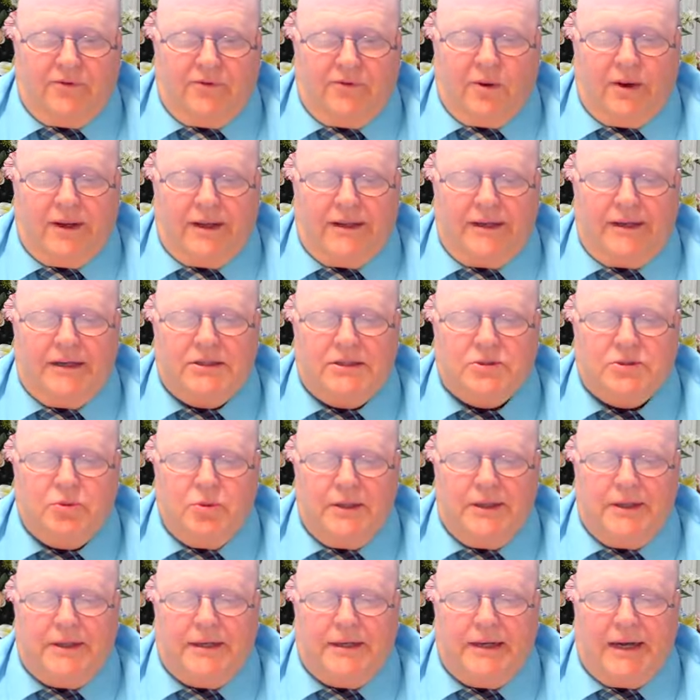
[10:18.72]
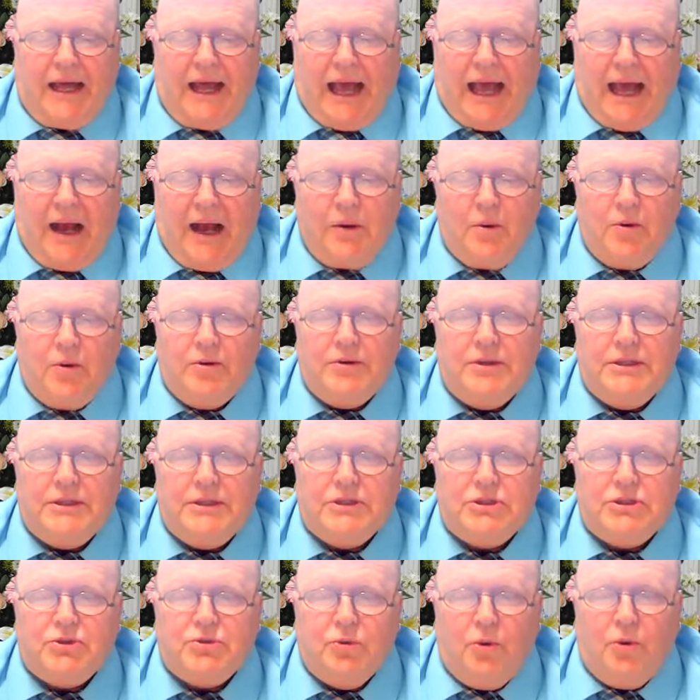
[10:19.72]
For it is written, I will
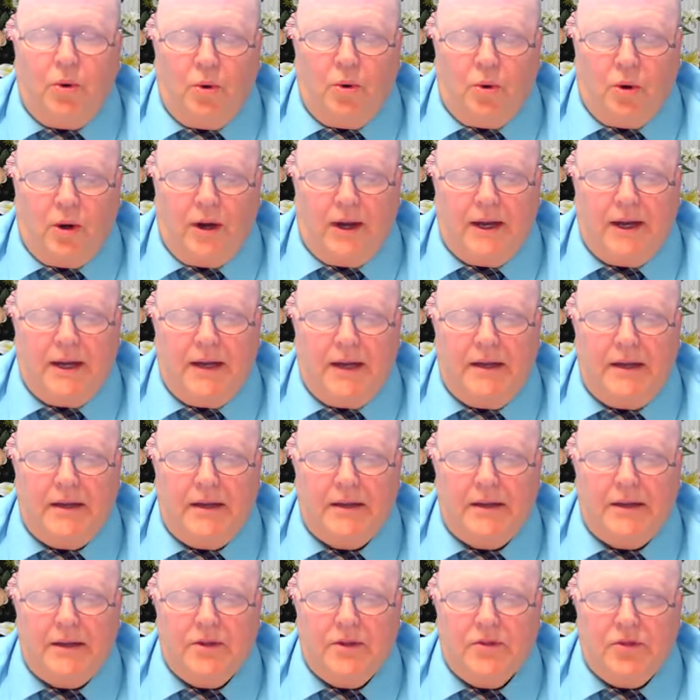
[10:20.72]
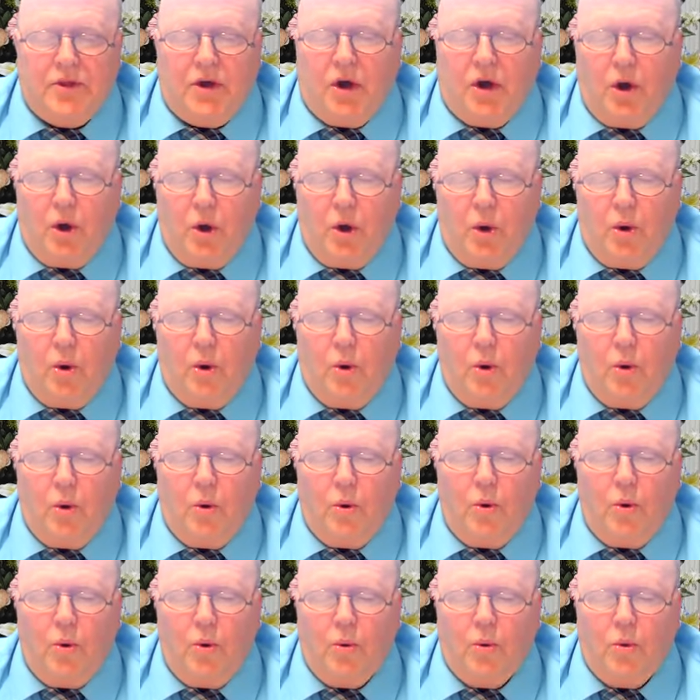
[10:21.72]
destroy the
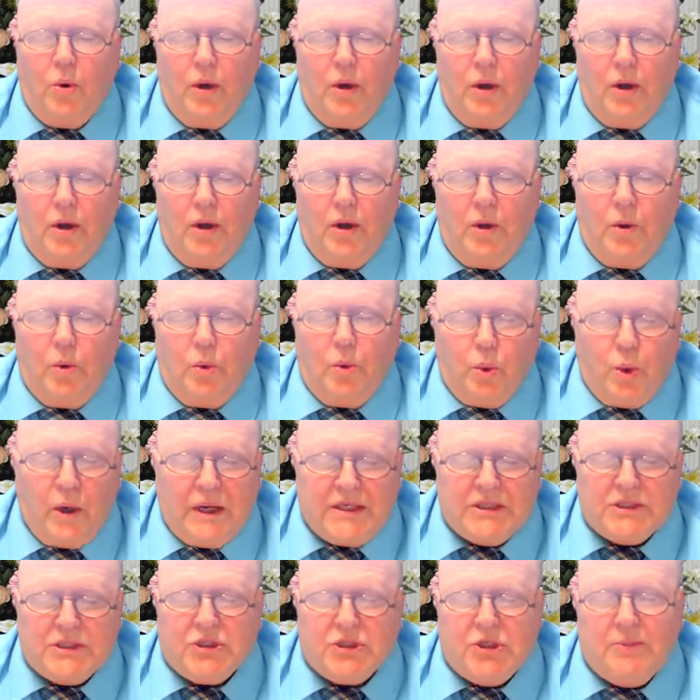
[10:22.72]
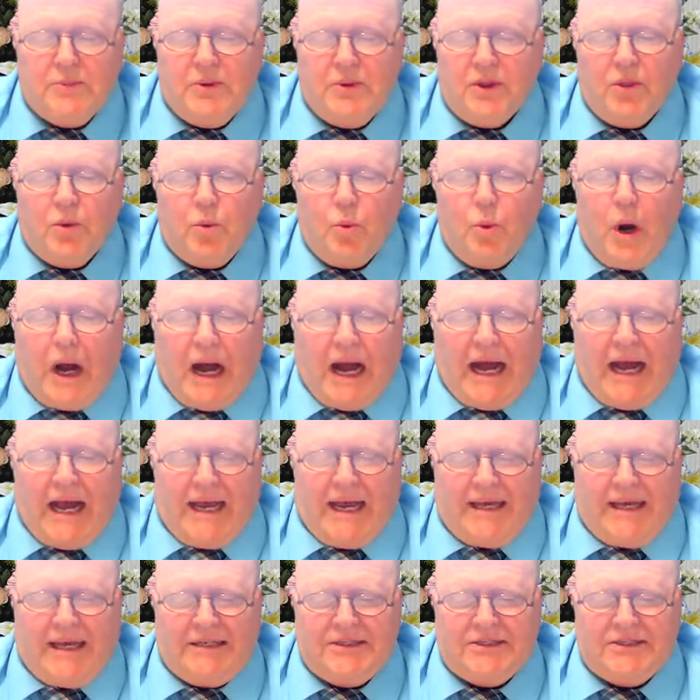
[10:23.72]
whole wisdom of the
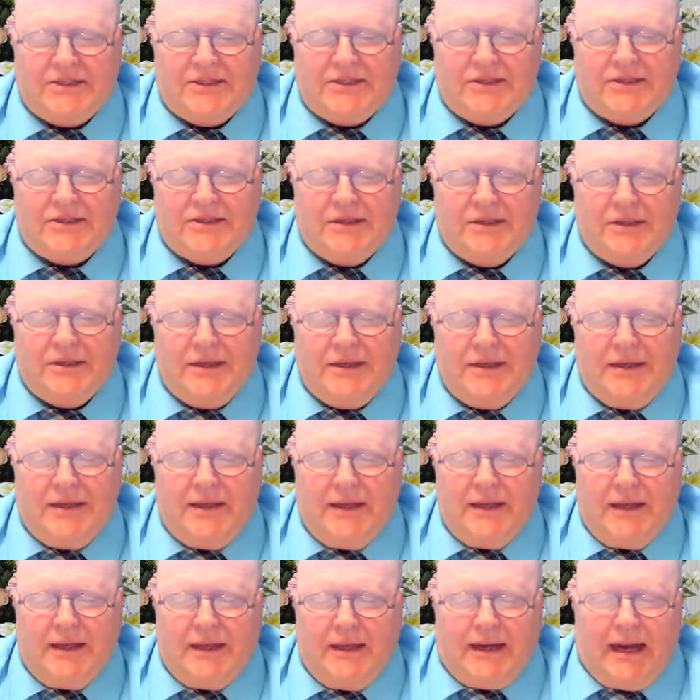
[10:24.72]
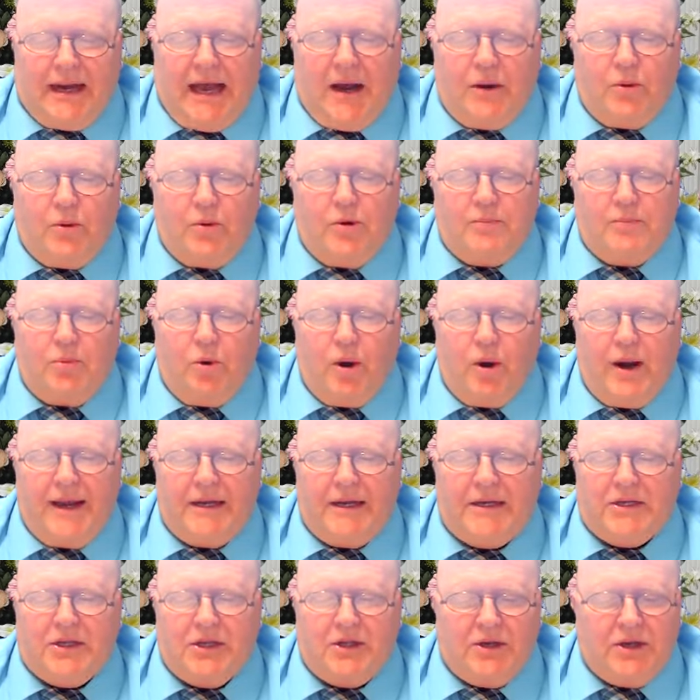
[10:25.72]
wise and I will
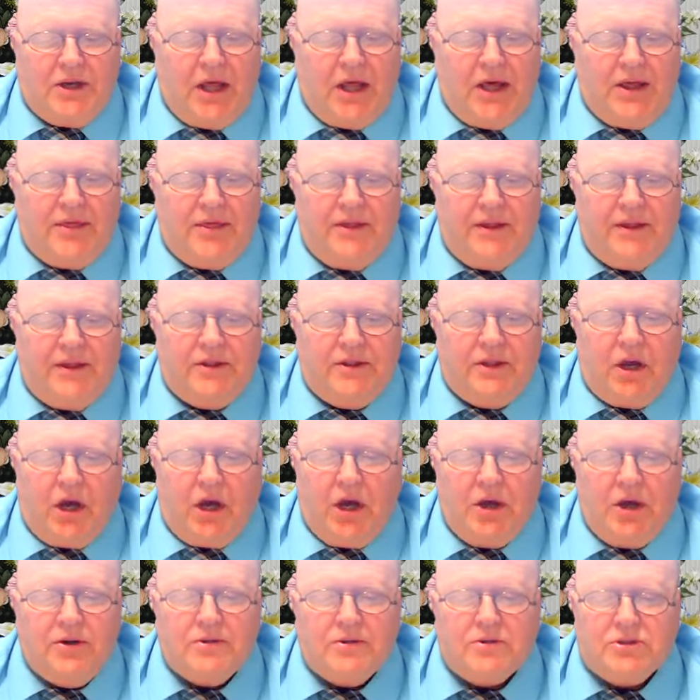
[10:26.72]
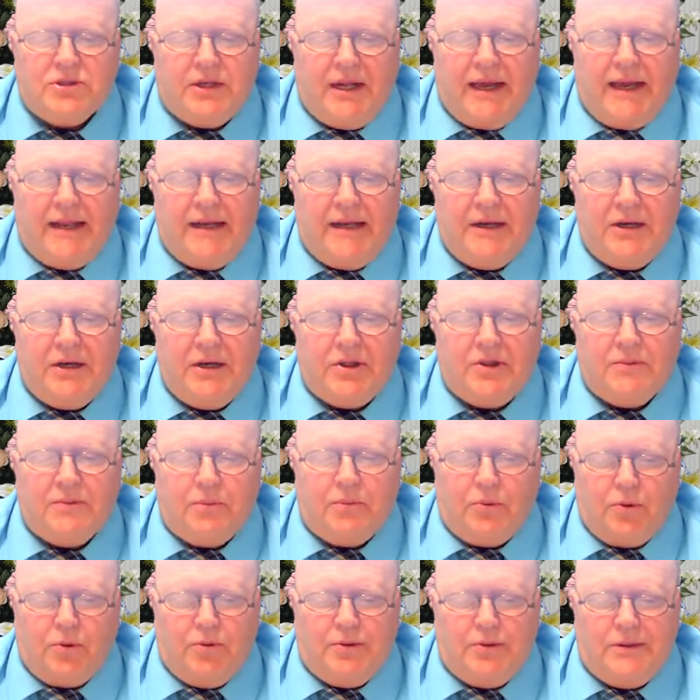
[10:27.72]
bring to nothing the understanding of the
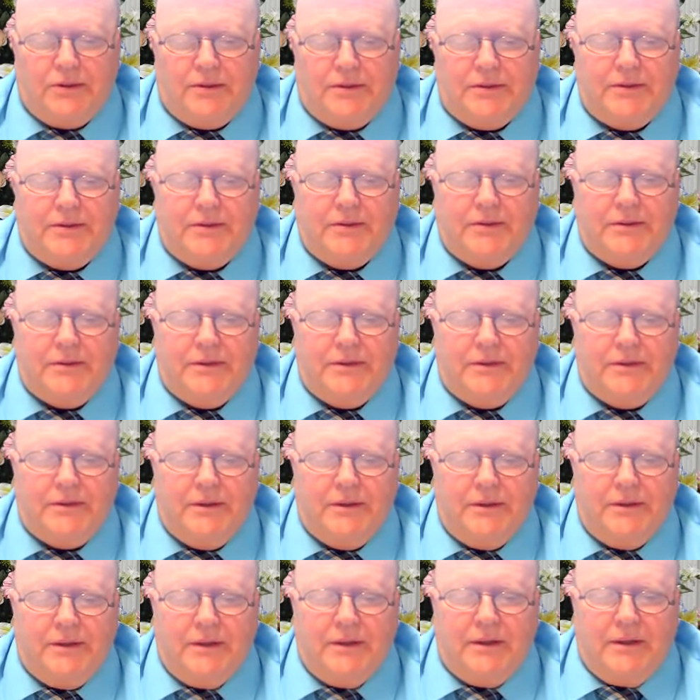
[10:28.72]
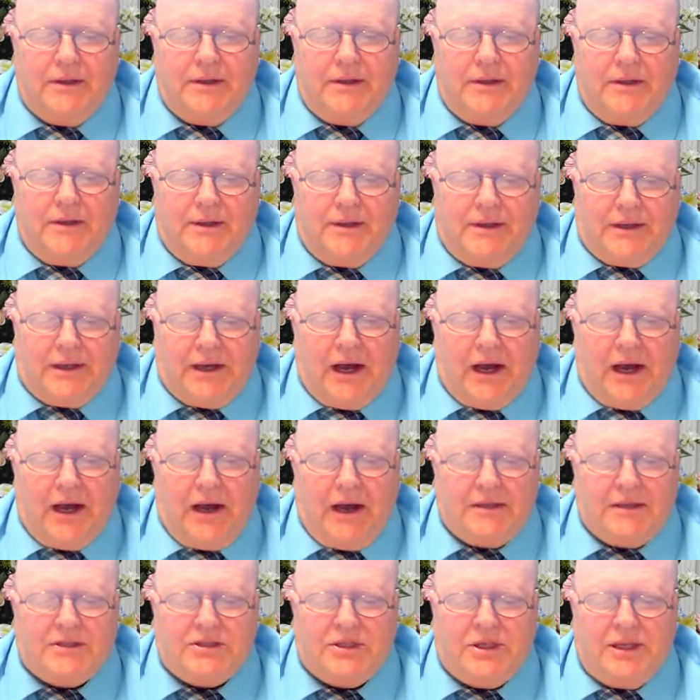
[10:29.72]
prudent.
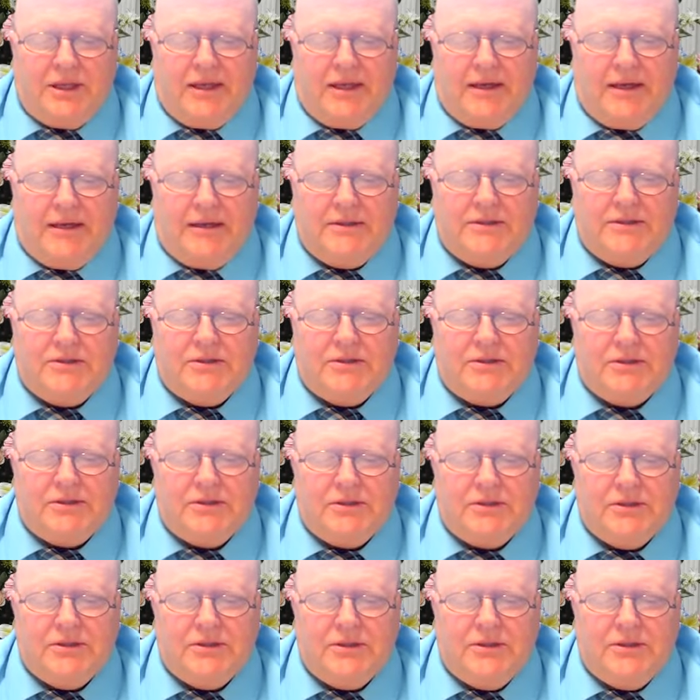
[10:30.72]
God says